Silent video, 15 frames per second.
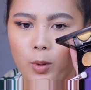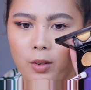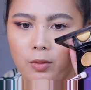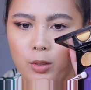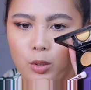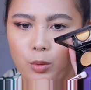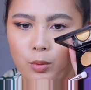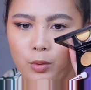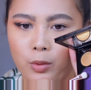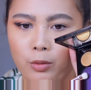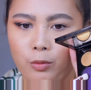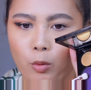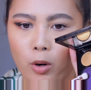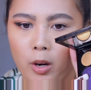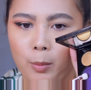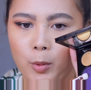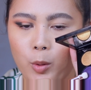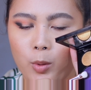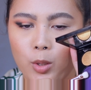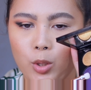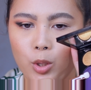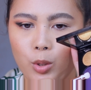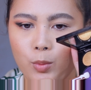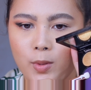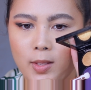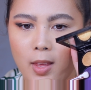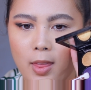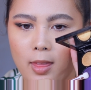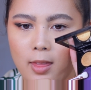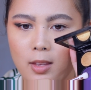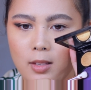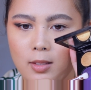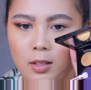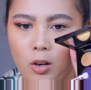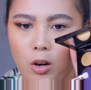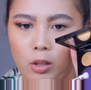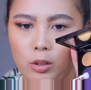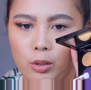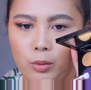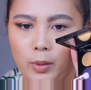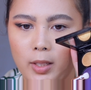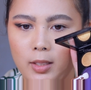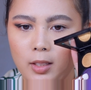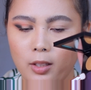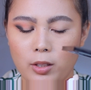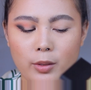my Zoeva 234, I'm going to use this color right